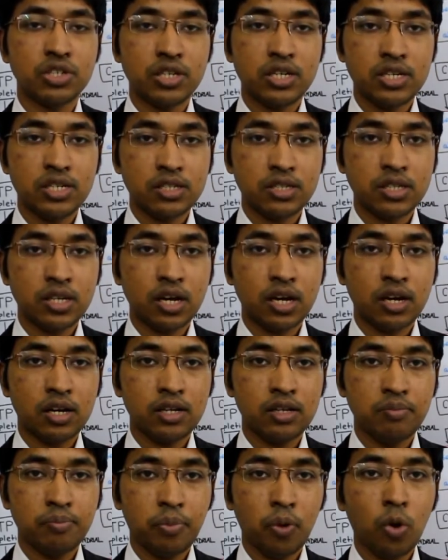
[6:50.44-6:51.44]
is the
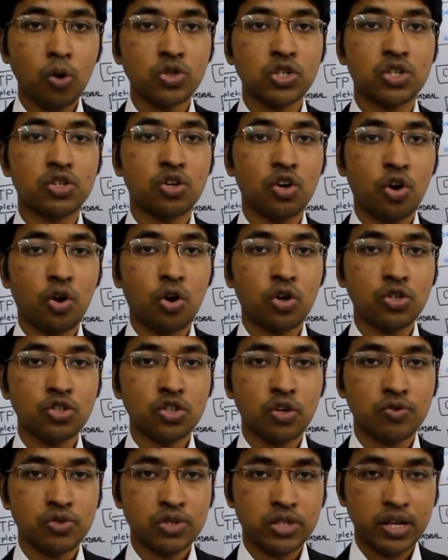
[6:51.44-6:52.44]
important
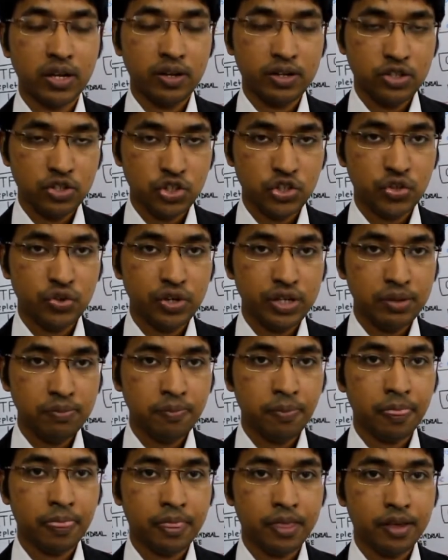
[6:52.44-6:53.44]
cause of cell
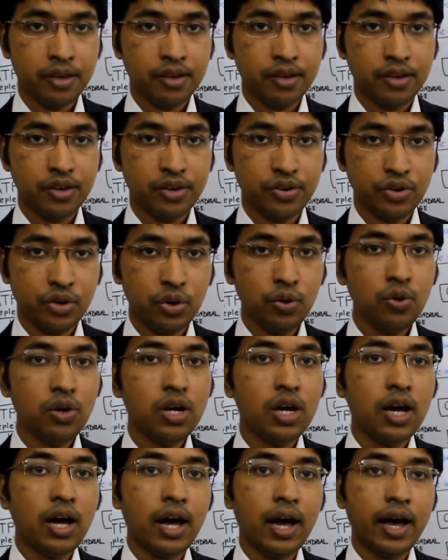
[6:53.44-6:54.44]
injury,
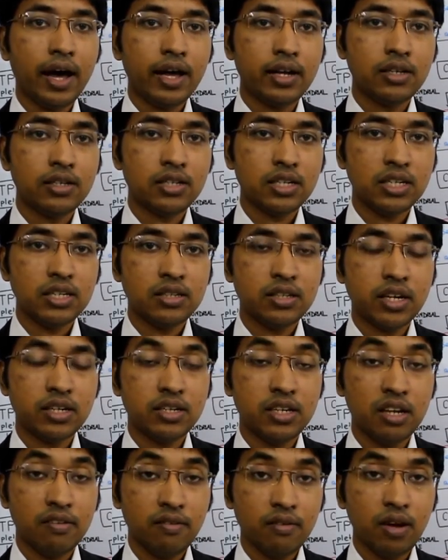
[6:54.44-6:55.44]
and in the
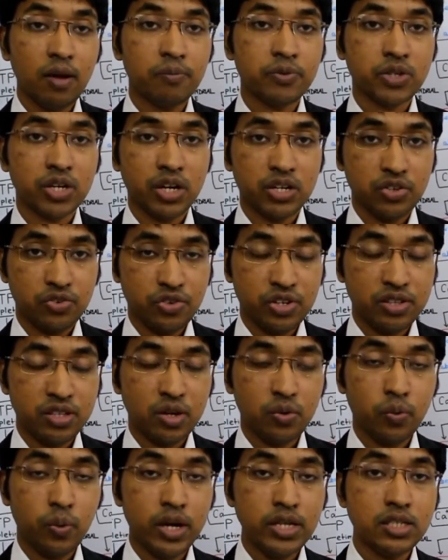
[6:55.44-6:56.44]
developed country, in
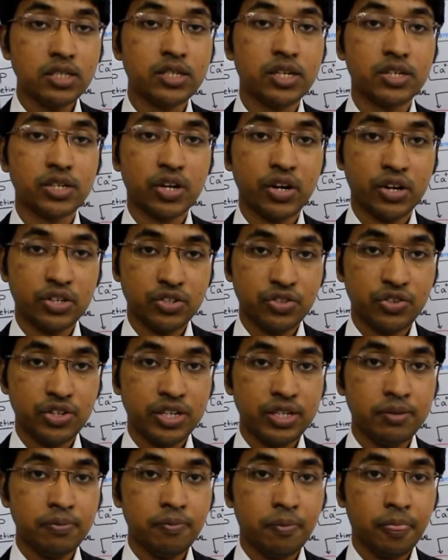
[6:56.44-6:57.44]
the Western
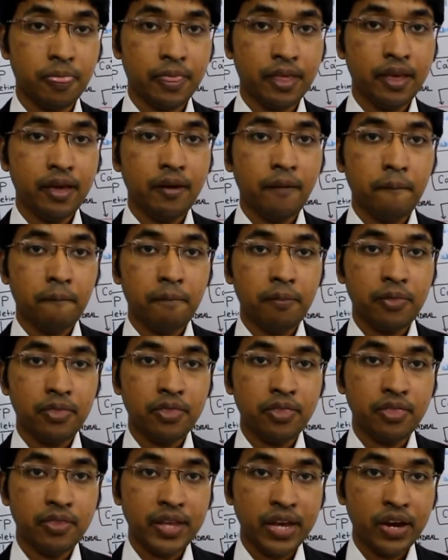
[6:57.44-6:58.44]
country,
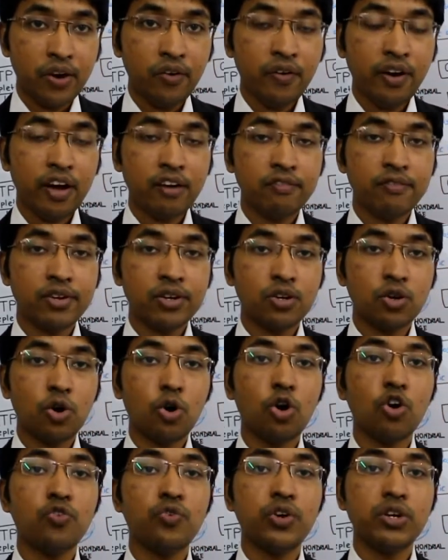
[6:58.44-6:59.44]
they are having
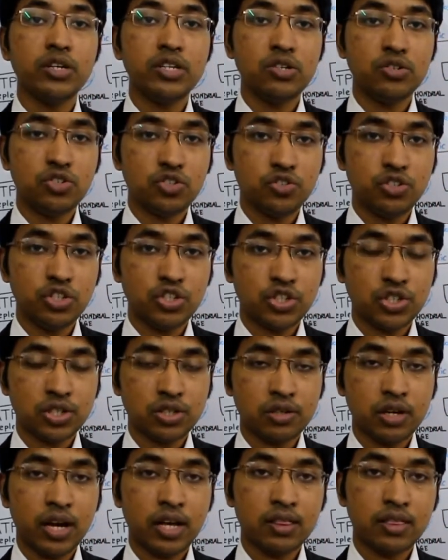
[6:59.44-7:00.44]

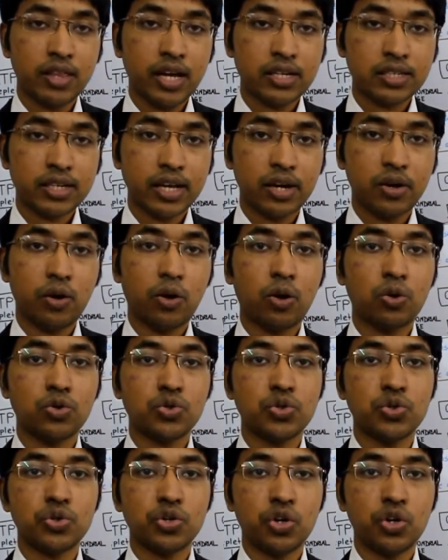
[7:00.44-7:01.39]
overnutrition, and that can also